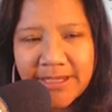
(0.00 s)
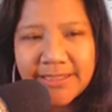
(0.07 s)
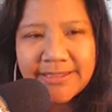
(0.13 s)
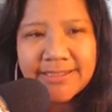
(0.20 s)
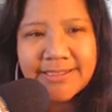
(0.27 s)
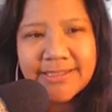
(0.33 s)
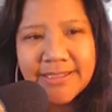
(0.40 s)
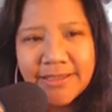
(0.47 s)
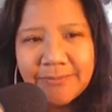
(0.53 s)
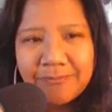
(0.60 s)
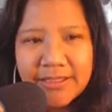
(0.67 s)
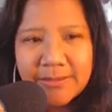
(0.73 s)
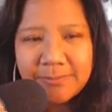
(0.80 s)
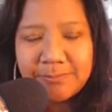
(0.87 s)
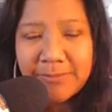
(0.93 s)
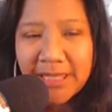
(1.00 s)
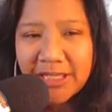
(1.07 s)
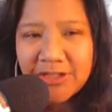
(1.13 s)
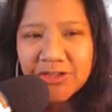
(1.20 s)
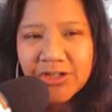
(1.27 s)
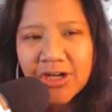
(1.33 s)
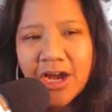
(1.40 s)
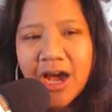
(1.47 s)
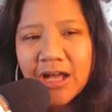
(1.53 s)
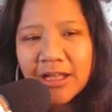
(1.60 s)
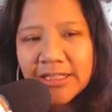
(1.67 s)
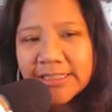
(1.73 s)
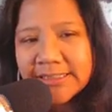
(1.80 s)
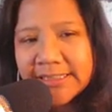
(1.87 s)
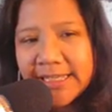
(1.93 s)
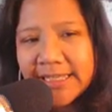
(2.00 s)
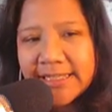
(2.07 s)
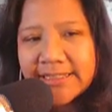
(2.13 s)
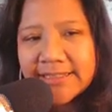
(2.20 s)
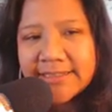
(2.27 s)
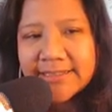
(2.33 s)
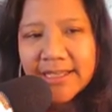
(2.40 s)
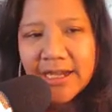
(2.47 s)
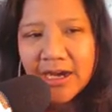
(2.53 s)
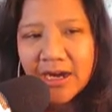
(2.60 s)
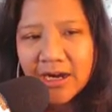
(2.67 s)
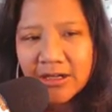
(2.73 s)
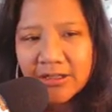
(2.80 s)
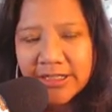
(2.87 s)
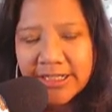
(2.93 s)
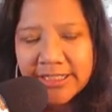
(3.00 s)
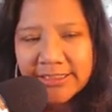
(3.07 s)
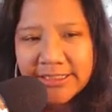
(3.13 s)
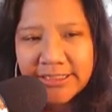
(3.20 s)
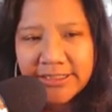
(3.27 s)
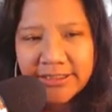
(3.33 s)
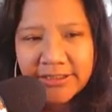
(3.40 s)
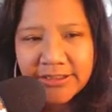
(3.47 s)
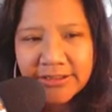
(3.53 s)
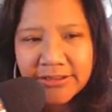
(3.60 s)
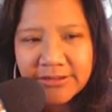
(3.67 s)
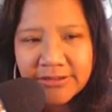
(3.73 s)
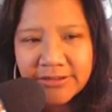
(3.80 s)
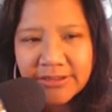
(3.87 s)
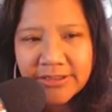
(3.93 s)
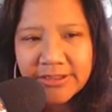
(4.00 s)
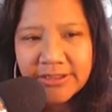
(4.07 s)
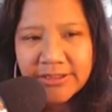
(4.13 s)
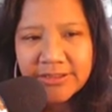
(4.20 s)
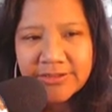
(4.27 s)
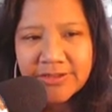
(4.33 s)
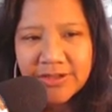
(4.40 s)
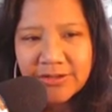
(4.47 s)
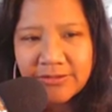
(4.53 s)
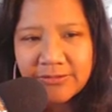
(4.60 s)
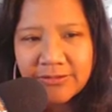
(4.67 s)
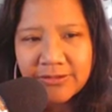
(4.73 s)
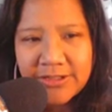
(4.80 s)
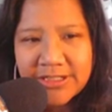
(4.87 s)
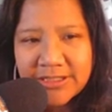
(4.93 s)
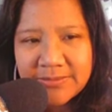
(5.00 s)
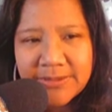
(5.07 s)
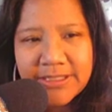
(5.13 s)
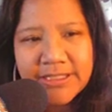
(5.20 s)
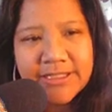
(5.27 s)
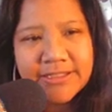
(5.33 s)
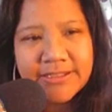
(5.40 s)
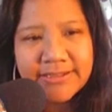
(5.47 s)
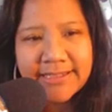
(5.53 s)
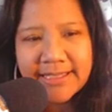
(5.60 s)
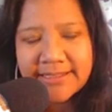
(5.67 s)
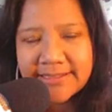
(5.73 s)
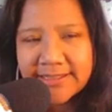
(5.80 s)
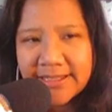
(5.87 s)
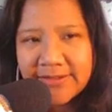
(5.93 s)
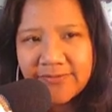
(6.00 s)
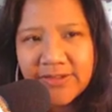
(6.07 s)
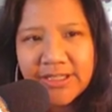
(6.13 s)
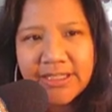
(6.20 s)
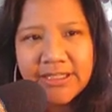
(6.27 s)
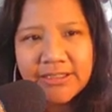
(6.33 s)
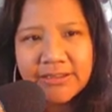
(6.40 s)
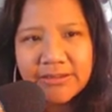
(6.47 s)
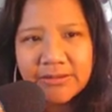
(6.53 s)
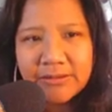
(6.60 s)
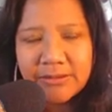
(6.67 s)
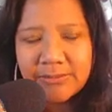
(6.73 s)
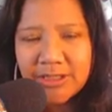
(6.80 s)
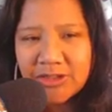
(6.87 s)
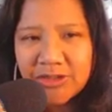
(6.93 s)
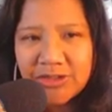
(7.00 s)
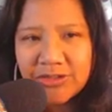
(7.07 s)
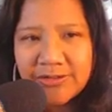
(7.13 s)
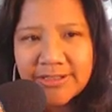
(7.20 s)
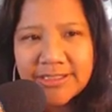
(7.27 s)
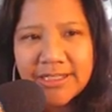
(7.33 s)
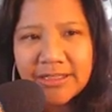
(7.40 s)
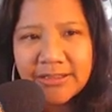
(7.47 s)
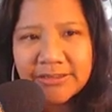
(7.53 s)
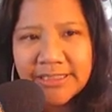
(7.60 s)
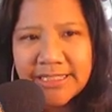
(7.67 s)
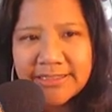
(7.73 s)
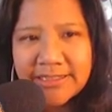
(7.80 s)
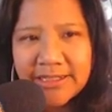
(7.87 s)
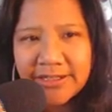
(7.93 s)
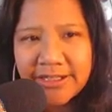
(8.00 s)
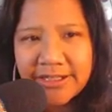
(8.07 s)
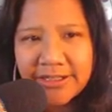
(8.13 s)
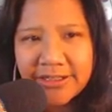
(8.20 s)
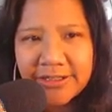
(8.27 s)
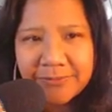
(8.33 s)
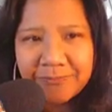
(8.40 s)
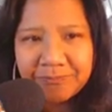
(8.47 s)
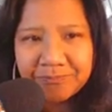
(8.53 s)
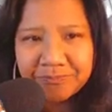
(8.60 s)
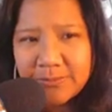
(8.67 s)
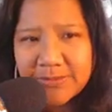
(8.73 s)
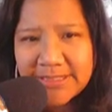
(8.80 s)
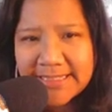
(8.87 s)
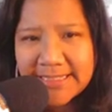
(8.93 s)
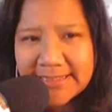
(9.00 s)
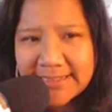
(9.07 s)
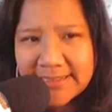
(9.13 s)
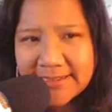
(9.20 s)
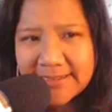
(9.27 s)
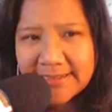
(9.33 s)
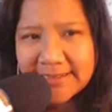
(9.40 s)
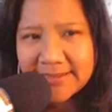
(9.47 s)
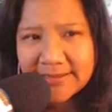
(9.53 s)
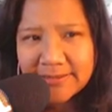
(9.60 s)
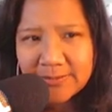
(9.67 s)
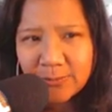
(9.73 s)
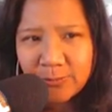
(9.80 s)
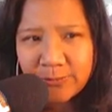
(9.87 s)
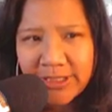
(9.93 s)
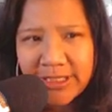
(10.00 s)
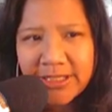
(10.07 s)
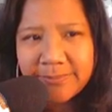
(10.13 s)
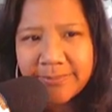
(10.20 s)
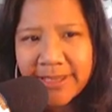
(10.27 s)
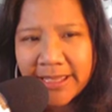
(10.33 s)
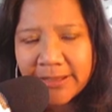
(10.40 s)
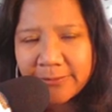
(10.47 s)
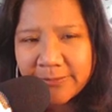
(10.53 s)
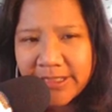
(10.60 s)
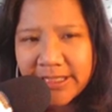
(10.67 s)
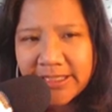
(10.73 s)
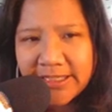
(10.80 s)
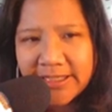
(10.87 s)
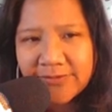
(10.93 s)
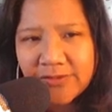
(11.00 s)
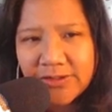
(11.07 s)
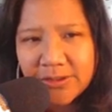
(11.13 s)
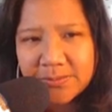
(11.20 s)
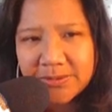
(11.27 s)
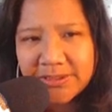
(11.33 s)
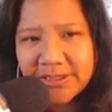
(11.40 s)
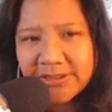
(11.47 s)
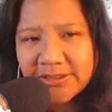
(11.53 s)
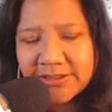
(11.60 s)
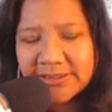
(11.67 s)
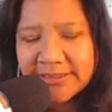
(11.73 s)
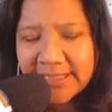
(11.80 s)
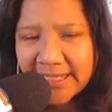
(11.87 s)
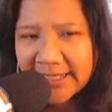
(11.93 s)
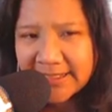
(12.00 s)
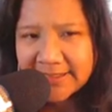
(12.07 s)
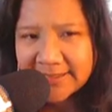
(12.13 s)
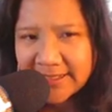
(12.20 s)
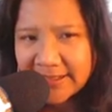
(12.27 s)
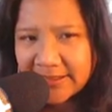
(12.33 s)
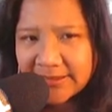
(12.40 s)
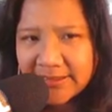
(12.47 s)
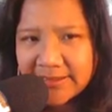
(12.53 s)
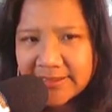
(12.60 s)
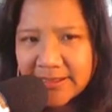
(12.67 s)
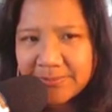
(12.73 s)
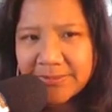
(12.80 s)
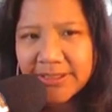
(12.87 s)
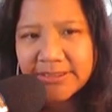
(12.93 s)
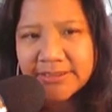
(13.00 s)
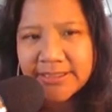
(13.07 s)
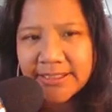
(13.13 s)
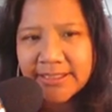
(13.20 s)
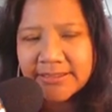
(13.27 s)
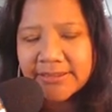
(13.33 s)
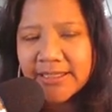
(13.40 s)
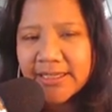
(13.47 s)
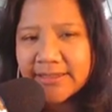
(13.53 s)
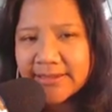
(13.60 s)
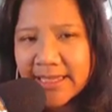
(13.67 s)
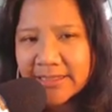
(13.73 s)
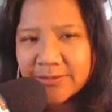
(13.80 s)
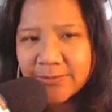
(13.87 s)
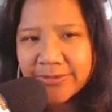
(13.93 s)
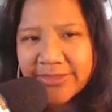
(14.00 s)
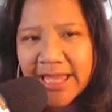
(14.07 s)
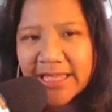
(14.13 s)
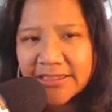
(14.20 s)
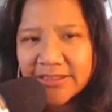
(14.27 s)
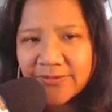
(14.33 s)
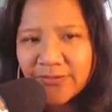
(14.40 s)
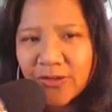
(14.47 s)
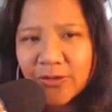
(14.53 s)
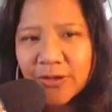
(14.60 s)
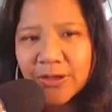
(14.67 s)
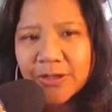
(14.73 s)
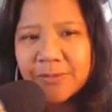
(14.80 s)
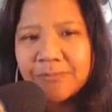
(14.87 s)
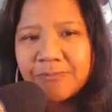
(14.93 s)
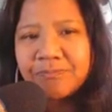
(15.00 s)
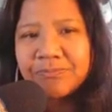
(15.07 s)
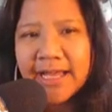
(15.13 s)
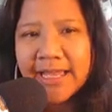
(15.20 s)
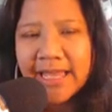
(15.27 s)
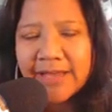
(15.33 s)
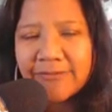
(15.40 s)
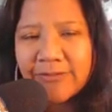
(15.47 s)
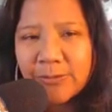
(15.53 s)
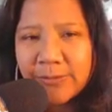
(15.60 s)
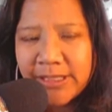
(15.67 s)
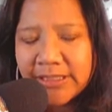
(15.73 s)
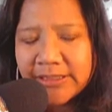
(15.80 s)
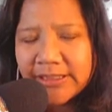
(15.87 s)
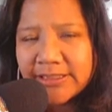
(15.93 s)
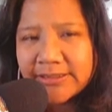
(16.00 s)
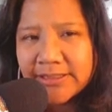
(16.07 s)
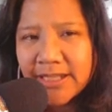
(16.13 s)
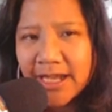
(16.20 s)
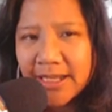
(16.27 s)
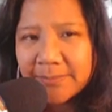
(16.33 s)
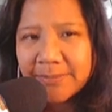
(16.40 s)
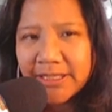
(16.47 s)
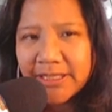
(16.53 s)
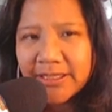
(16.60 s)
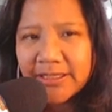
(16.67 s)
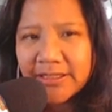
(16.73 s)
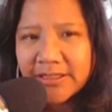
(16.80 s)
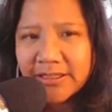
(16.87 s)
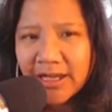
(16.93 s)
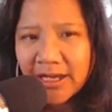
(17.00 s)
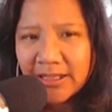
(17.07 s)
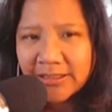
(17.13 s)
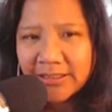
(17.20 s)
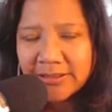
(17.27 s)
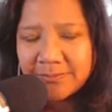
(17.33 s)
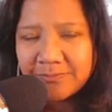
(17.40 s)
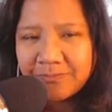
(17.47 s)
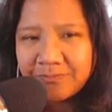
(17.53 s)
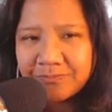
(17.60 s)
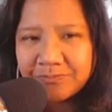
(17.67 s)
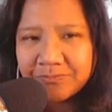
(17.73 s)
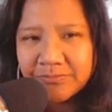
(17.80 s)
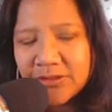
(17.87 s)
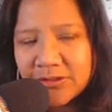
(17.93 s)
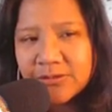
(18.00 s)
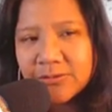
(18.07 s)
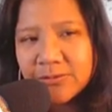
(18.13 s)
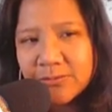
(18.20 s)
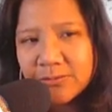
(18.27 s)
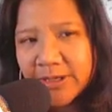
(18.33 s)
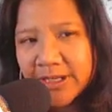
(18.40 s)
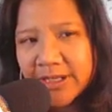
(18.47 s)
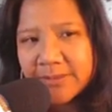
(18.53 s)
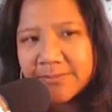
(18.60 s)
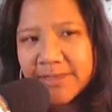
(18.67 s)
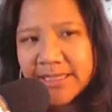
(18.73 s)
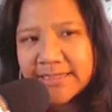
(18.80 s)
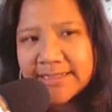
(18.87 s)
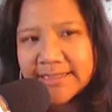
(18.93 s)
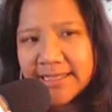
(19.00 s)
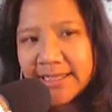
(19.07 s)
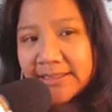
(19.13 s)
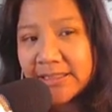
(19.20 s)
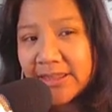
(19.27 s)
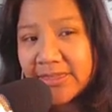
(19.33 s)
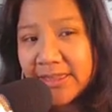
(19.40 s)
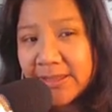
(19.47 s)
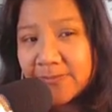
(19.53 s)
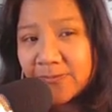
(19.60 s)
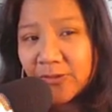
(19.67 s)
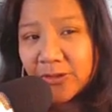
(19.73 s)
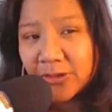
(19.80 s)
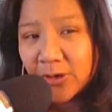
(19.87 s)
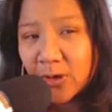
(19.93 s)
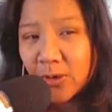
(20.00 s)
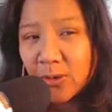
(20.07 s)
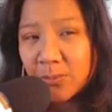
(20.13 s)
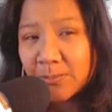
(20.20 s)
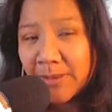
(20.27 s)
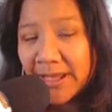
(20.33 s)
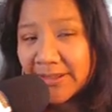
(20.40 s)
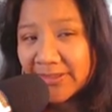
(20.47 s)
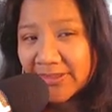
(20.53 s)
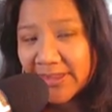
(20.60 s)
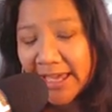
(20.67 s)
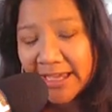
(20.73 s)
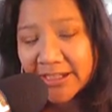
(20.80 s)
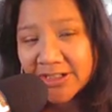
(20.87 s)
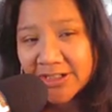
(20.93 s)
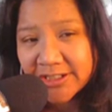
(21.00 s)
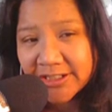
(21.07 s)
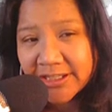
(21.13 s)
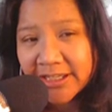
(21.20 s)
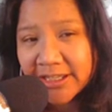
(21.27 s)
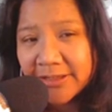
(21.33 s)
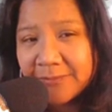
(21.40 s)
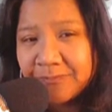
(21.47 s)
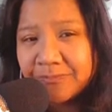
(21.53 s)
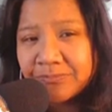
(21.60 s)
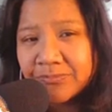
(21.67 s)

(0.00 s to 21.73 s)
months. Major holidays are in here. So Christmas, Thanksgiving, major US holidays are here. Since this is week by week, if there are particular days that you need something done, that's what that's for. I have a weekly topic column. I do recommend setting a theme for the whole month, actually,